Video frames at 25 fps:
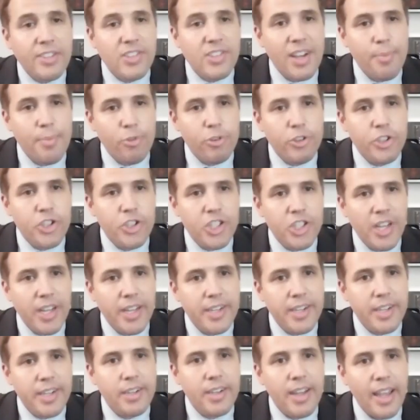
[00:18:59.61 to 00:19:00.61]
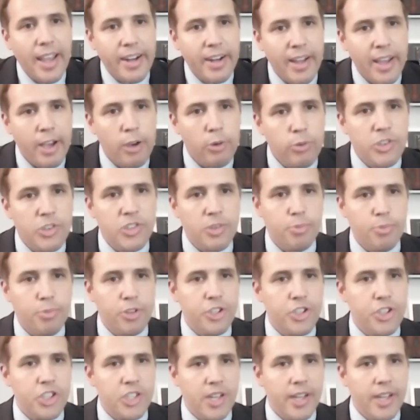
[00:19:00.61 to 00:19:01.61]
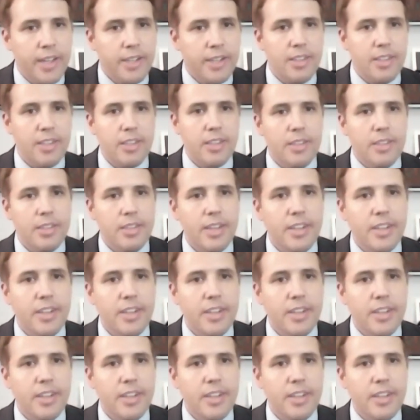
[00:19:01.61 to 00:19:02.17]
I appreciate it. And I always appreciate the